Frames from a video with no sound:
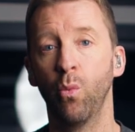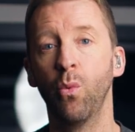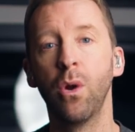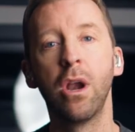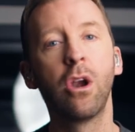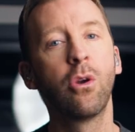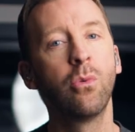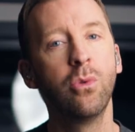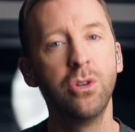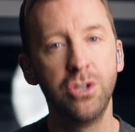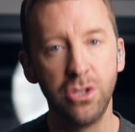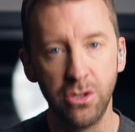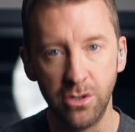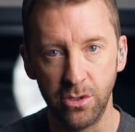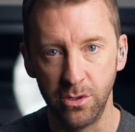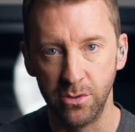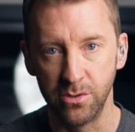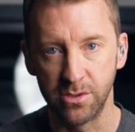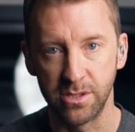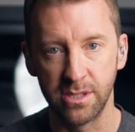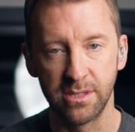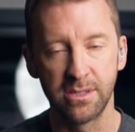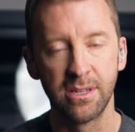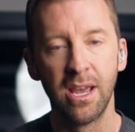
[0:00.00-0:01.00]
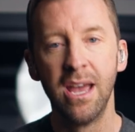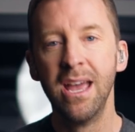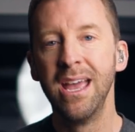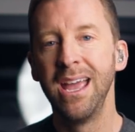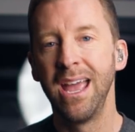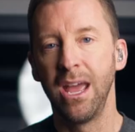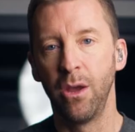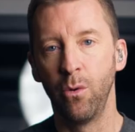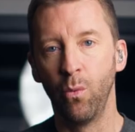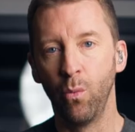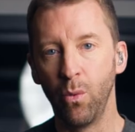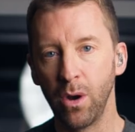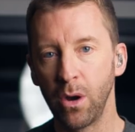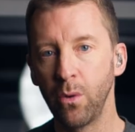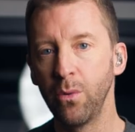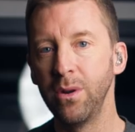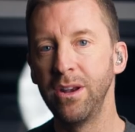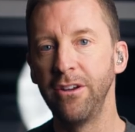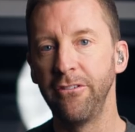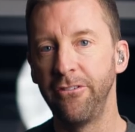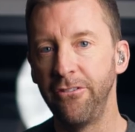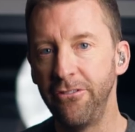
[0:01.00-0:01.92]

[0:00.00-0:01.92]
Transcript: Where would you use this, and where would it